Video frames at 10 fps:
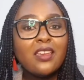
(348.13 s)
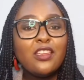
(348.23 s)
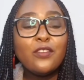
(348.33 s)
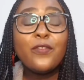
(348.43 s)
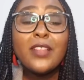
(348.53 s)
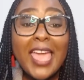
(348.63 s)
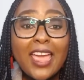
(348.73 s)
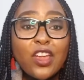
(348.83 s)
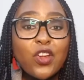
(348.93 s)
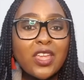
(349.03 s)
you feel
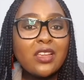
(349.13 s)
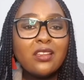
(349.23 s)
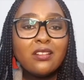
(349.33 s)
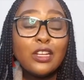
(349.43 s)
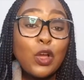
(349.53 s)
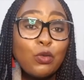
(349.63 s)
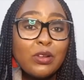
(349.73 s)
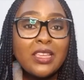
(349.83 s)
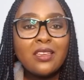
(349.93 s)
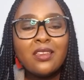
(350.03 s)
angry,
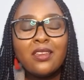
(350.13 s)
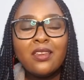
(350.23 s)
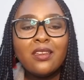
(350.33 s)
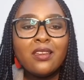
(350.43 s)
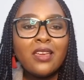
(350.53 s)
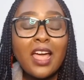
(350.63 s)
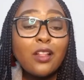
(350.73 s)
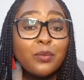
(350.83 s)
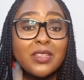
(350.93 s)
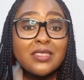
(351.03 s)
lonely,
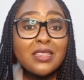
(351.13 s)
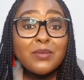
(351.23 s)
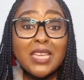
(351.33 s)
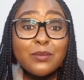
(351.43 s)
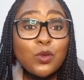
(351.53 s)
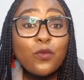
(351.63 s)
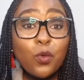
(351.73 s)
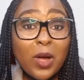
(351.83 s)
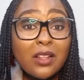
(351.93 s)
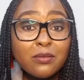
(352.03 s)
helpless, sometimes
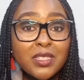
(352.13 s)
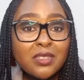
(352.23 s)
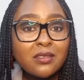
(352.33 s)
overwhelmed.